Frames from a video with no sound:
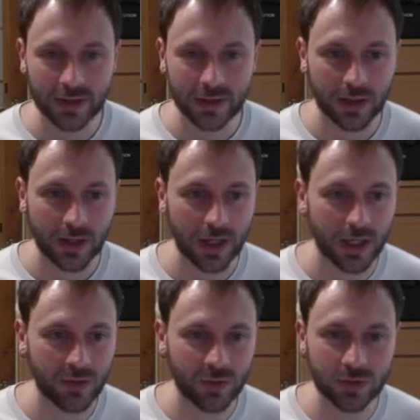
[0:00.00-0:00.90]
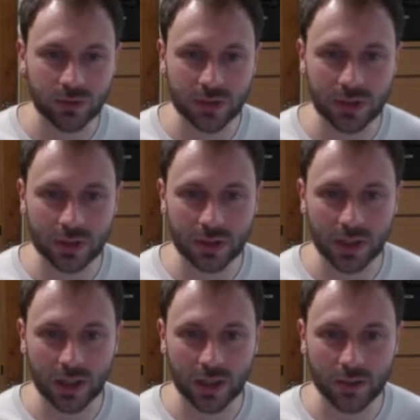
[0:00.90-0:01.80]
I have been doing
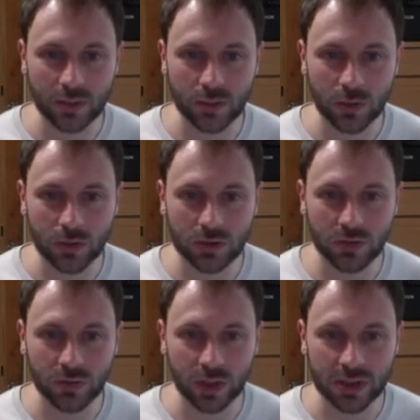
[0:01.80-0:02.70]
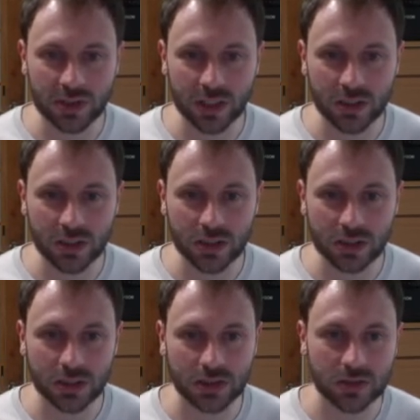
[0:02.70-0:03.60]
most of my sketching
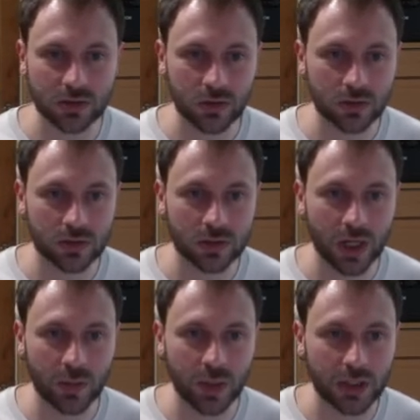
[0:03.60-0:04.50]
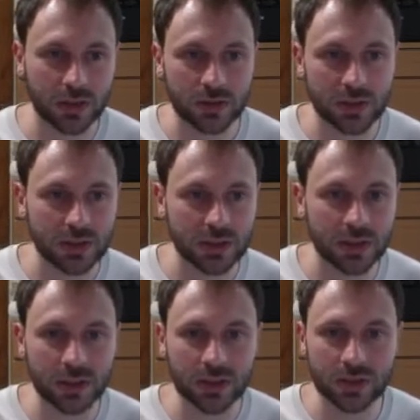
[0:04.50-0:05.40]
things on iPad
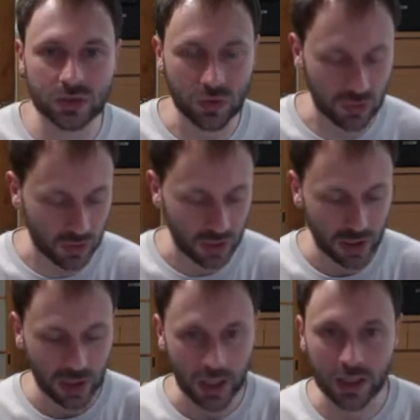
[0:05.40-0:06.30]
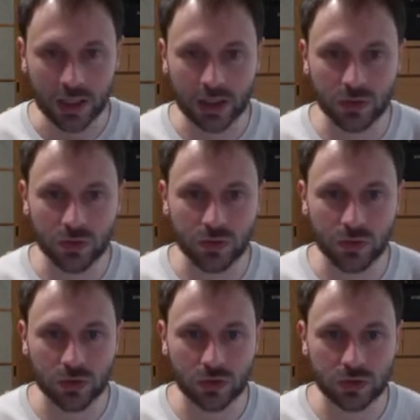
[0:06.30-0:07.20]
recently, so I kind of got
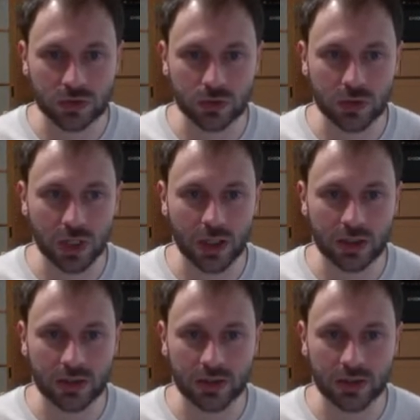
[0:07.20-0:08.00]
used to that,